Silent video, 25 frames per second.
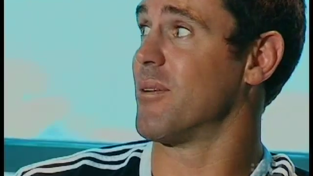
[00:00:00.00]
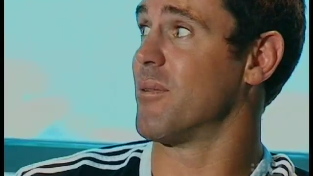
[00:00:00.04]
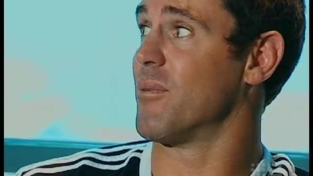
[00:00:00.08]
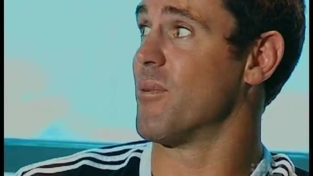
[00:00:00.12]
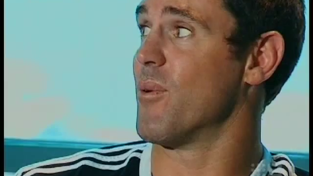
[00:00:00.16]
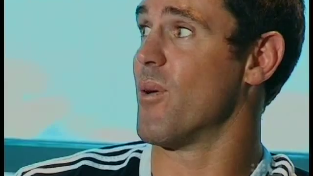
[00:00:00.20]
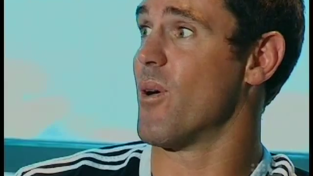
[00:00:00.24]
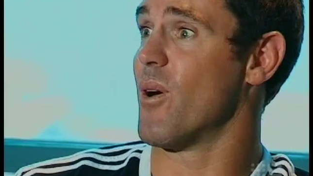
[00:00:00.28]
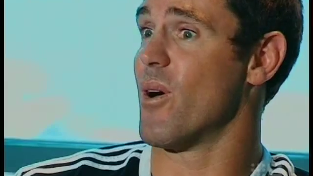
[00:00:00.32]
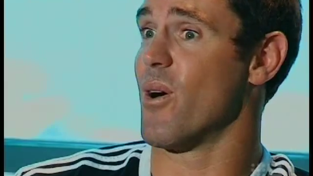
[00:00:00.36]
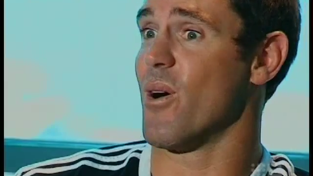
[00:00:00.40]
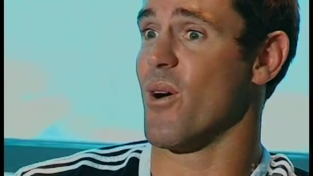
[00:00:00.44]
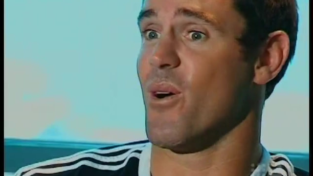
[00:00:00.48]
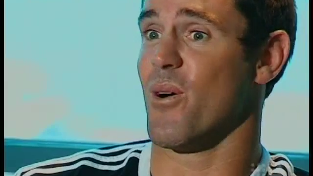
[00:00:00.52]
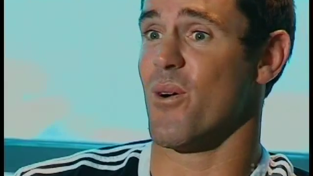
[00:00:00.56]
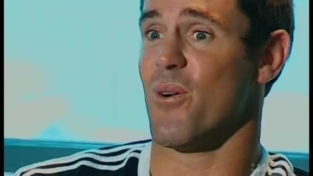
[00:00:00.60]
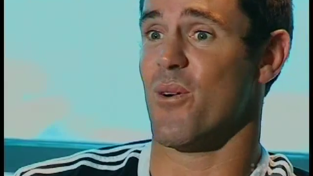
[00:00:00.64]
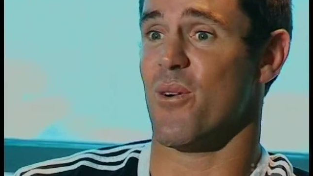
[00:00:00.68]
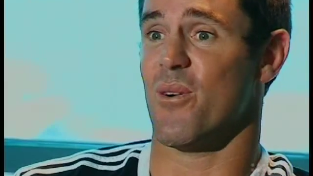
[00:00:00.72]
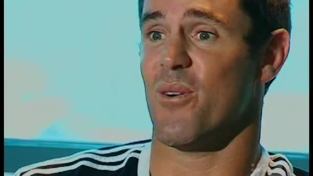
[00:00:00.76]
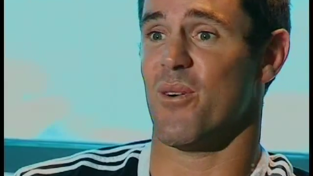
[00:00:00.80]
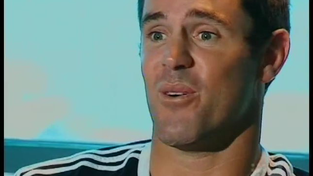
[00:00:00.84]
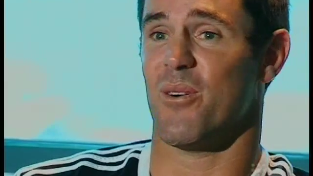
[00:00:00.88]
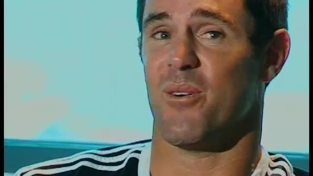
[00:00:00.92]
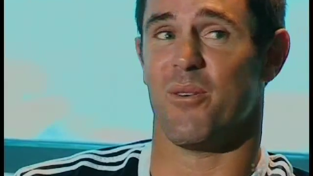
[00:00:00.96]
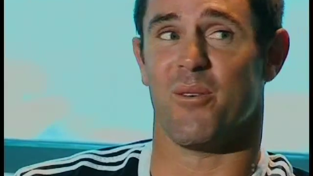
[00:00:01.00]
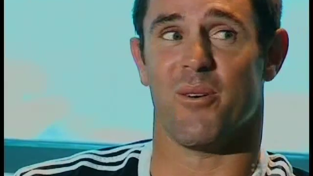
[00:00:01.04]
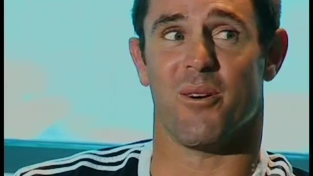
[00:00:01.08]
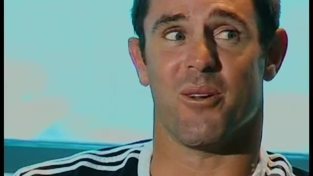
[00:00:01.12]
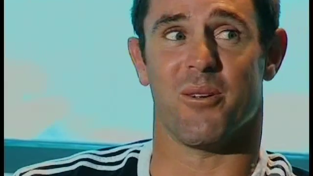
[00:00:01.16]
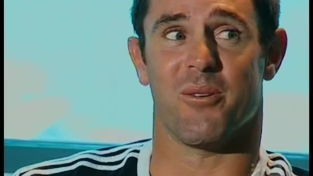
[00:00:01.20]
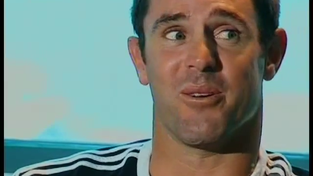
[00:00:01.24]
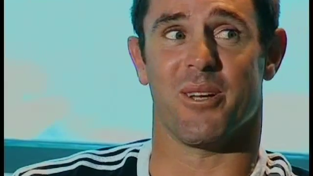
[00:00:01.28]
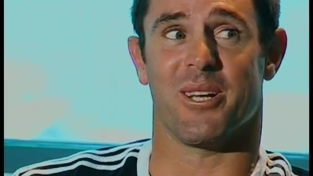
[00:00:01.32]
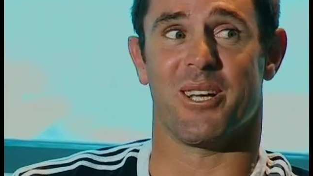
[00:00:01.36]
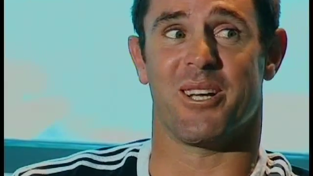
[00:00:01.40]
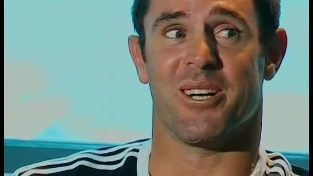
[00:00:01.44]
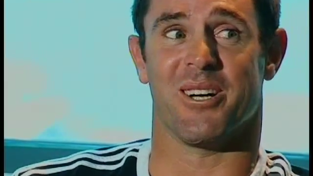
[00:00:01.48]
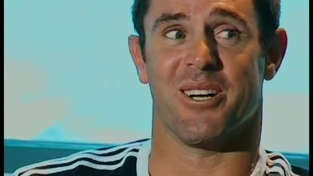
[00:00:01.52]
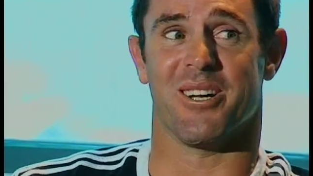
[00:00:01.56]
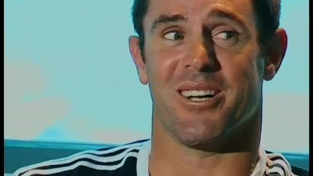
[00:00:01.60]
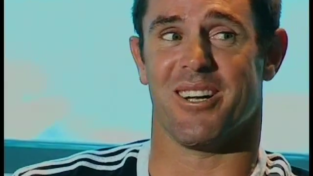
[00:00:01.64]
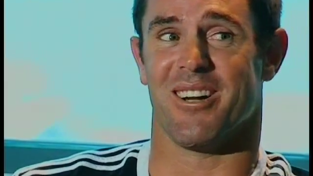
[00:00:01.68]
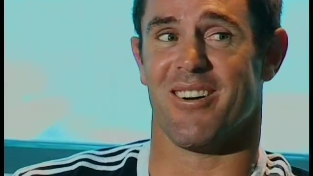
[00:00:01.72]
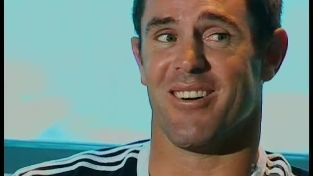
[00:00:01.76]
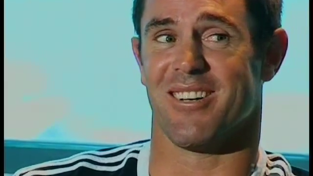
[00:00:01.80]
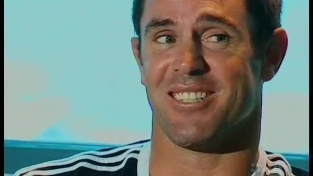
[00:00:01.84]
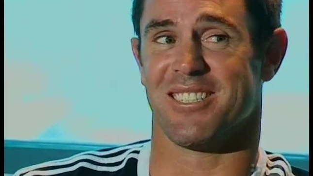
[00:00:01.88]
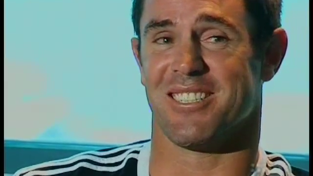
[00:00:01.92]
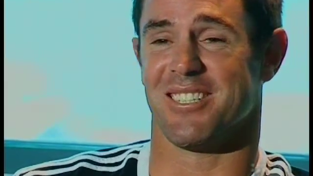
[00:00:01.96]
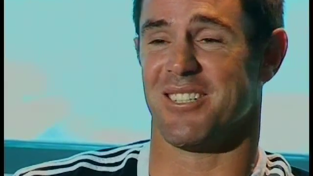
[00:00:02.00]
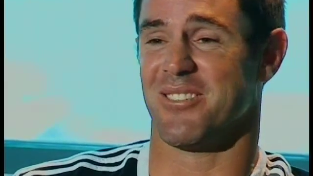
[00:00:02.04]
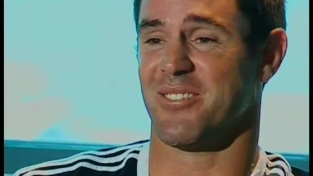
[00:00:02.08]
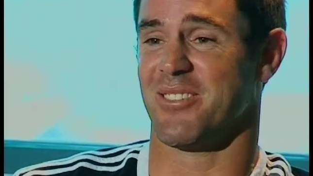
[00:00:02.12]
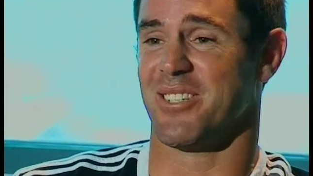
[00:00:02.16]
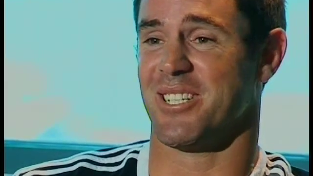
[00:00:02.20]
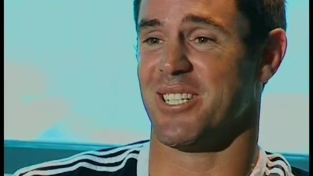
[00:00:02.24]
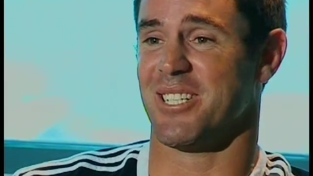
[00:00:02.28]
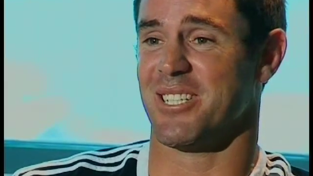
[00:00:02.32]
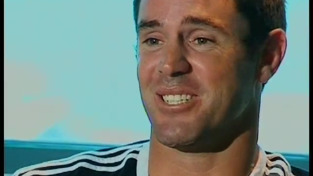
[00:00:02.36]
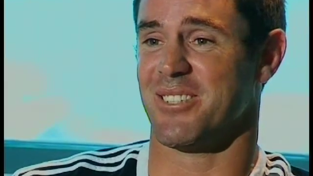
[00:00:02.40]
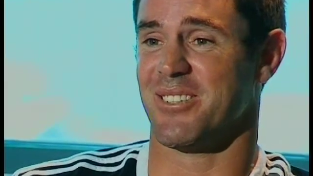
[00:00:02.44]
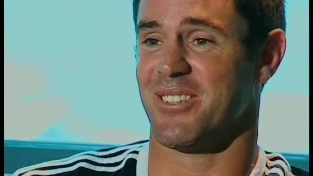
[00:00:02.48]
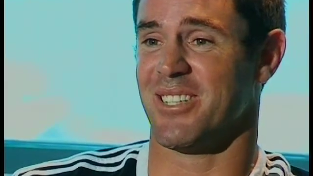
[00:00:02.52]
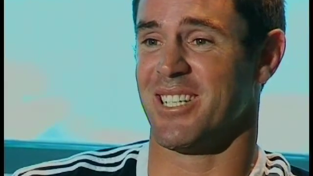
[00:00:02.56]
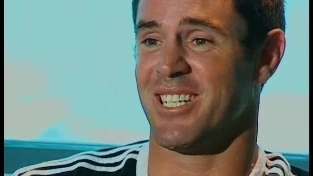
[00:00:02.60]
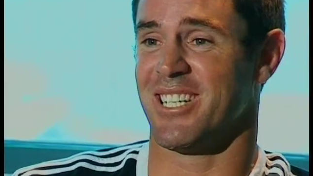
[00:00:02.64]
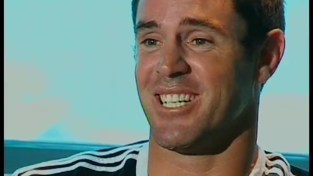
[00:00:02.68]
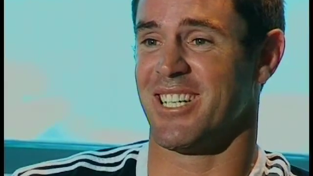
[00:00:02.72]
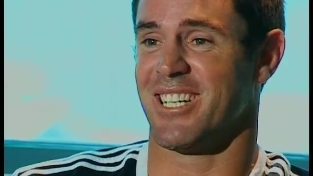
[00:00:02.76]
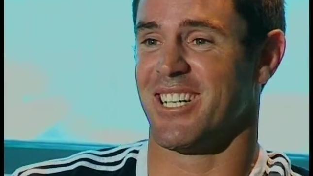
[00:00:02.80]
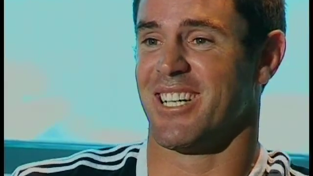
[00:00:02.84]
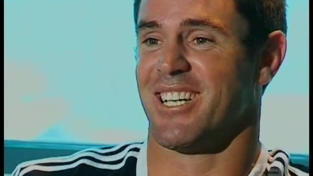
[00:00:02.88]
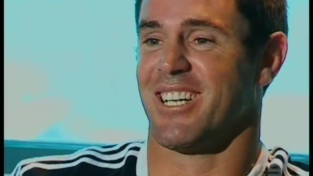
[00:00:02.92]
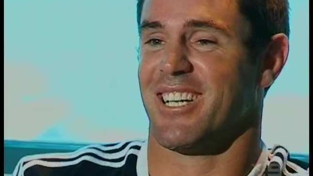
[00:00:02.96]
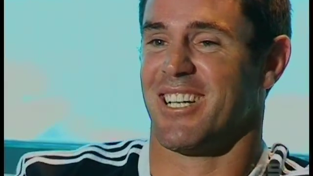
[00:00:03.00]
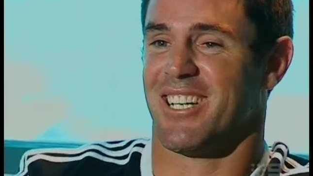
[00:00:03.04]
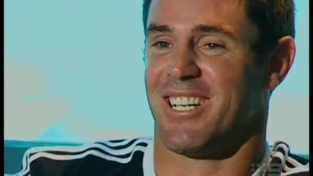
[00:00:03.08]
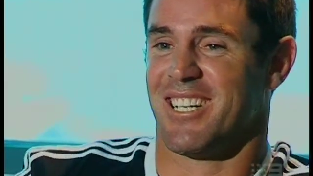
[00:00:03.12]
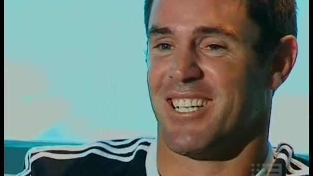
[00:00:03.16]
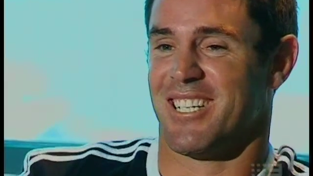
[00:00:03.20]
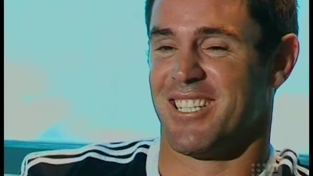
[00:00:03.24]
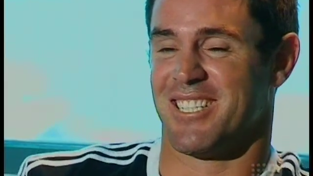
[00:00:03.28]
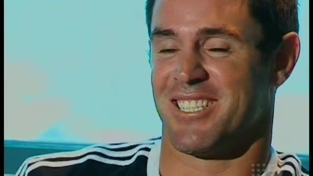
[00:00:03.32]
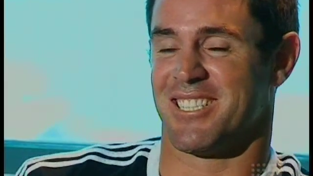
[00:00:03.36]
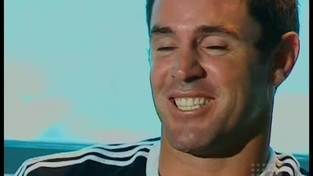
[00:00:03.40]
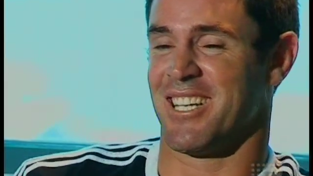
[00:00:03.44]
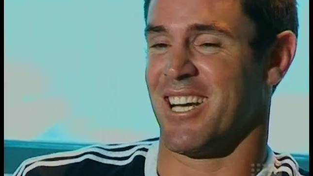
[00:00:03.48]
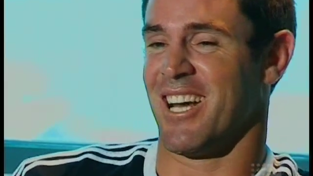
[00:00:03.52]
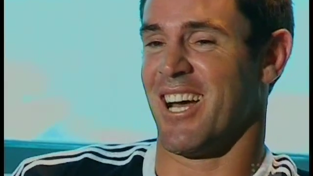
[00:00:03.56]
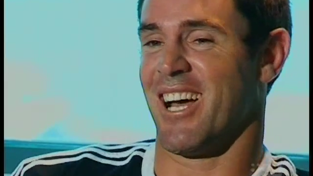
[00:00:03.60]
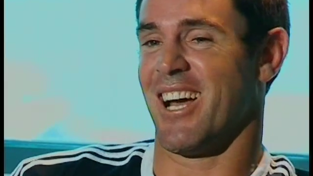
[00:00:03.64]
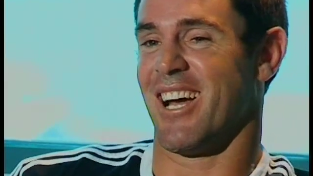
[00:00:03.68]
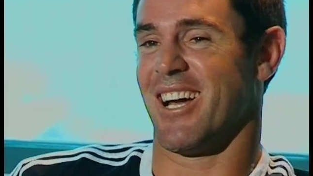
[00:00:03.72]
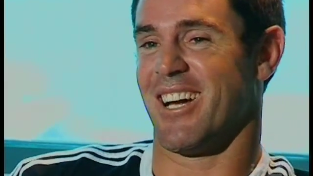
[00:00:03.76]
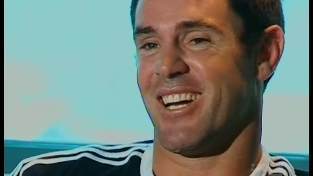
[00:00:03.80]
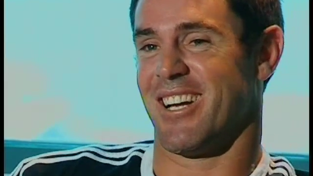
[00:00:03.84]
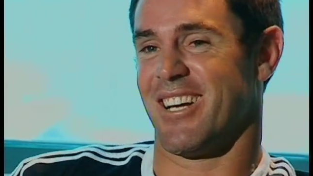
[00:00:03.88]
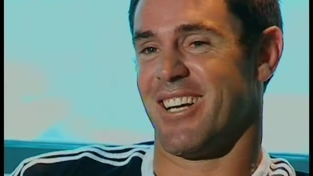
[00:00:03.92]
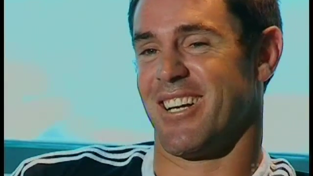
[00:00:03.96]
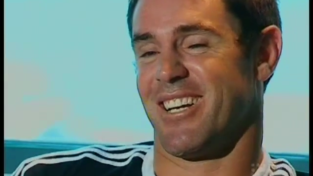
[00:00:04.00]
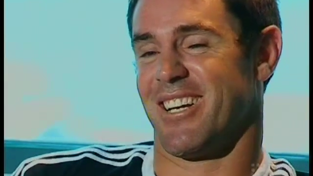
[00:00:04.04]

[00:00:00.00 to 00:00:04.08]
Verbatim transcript: going, whoa, what do we got ourselves into here? So,